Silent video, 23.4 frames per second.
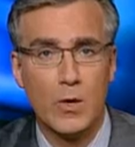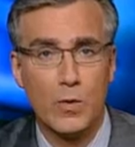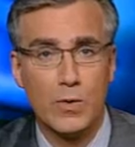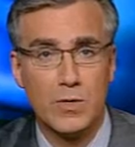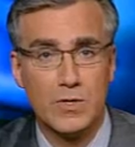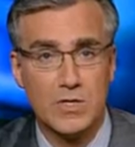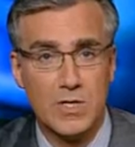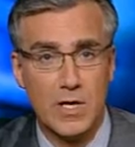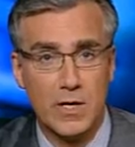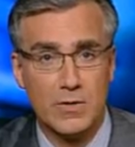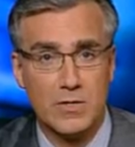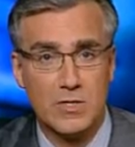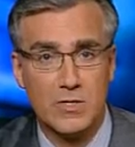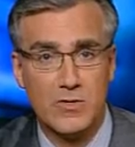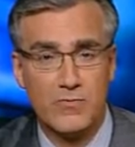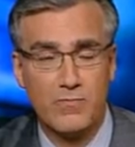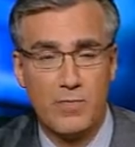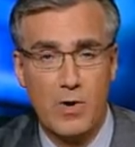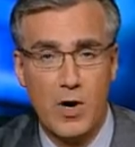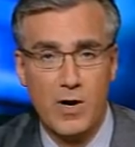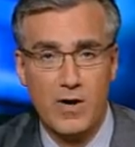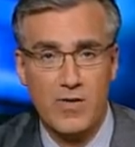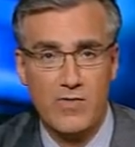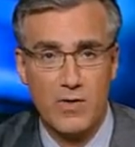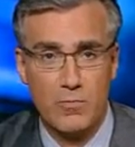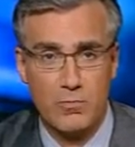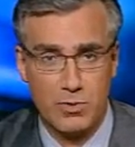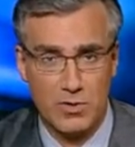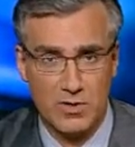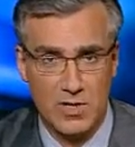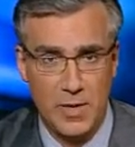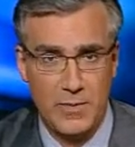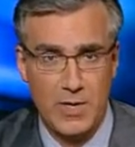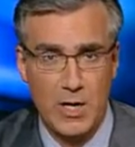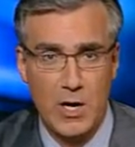The results of part of the
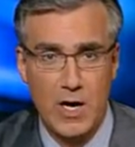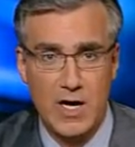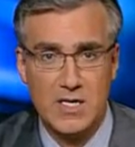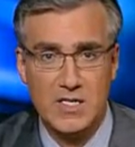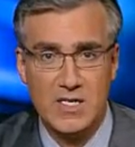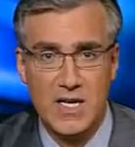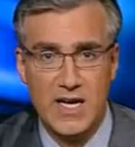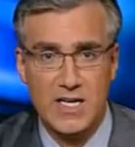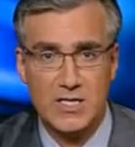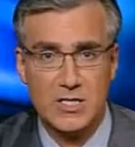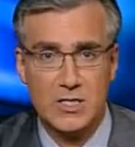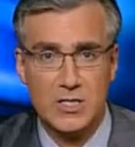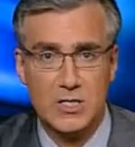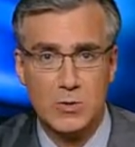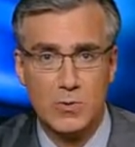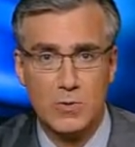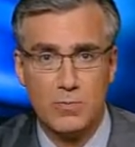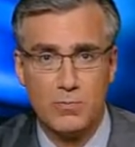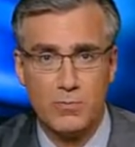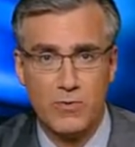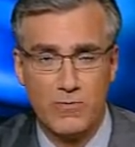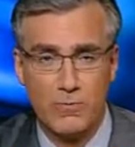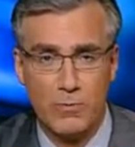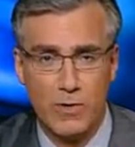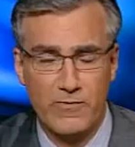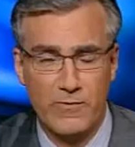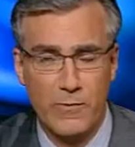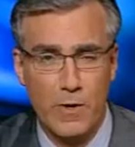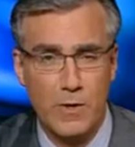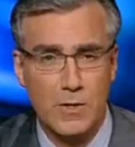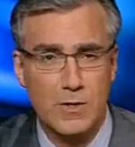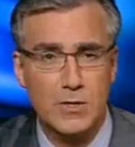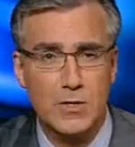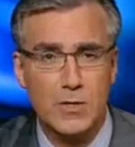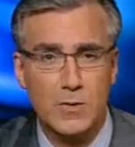preliminary tests
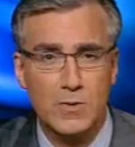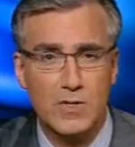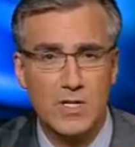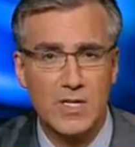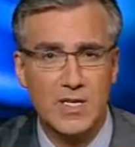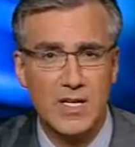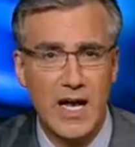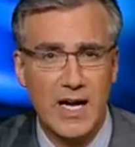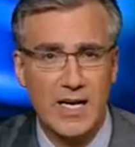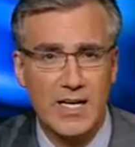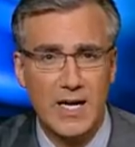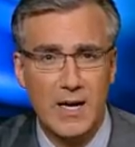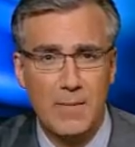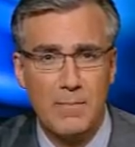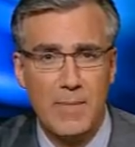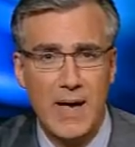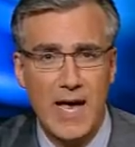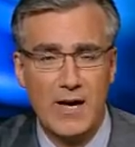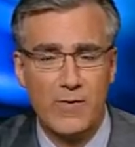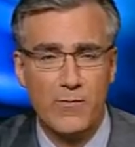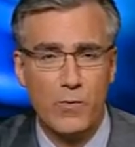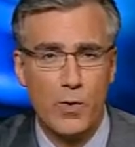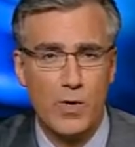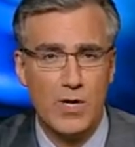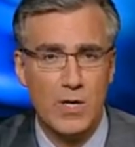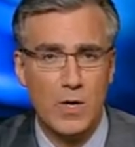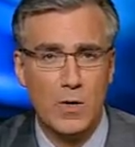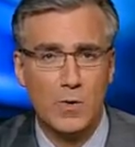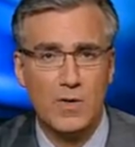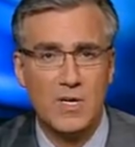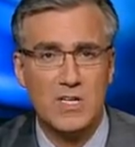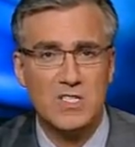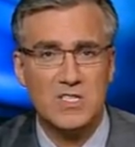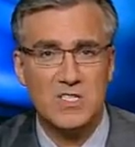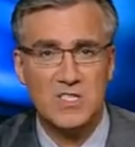referred to did not come back for
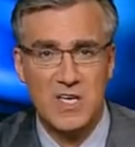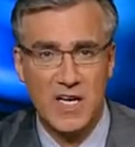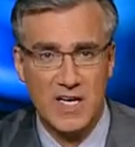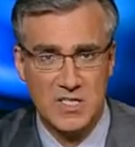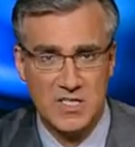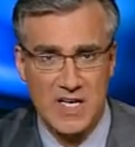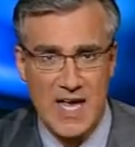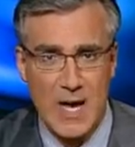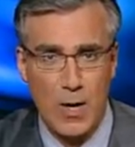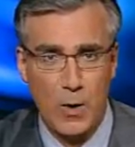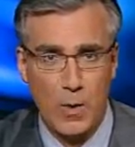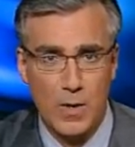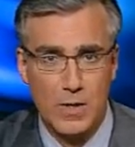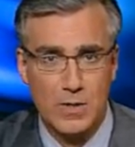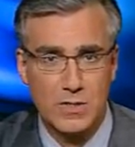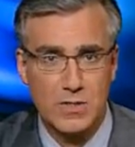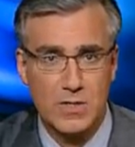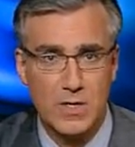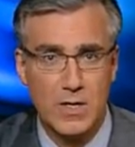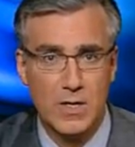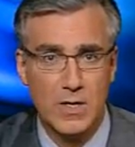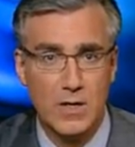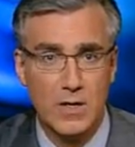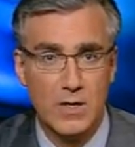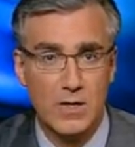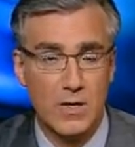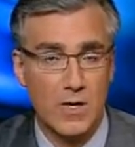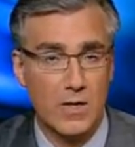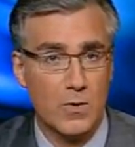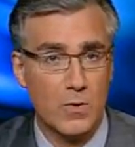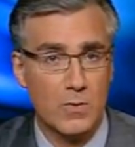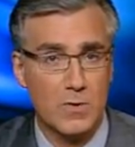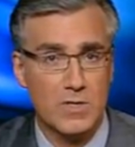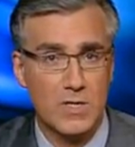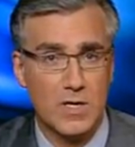nearly 6 hours. The
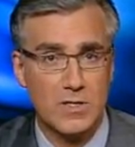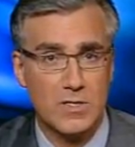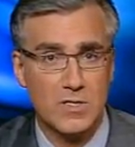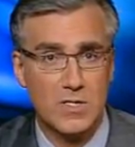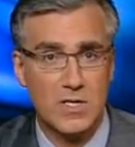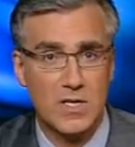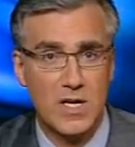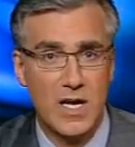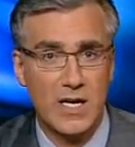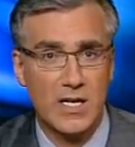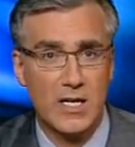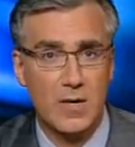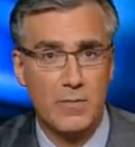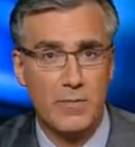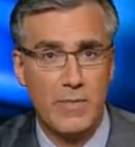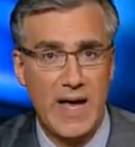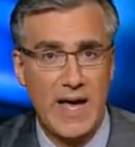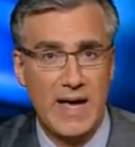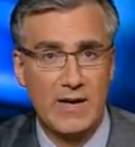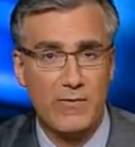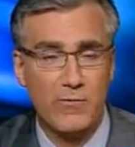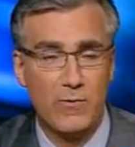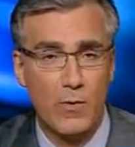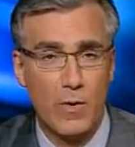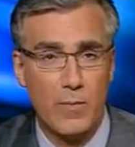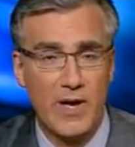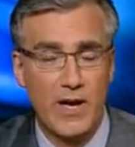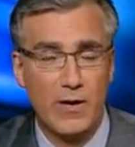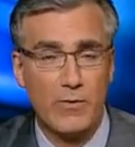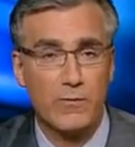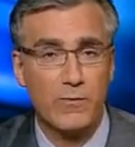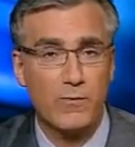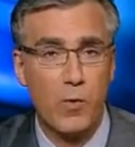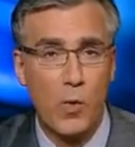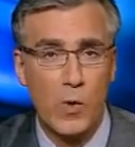other results did not come back for
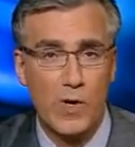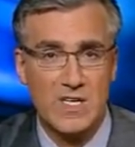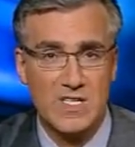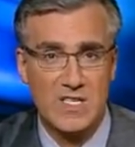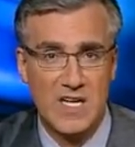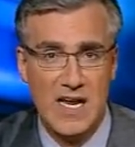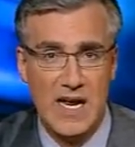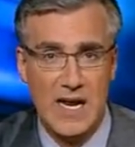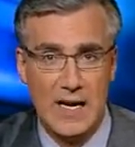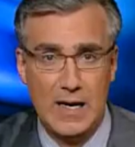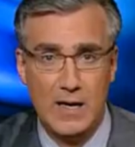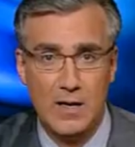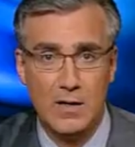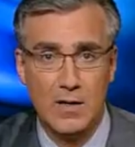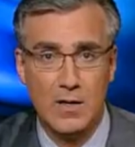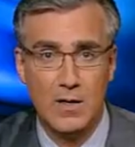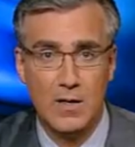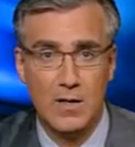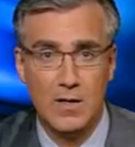about 14.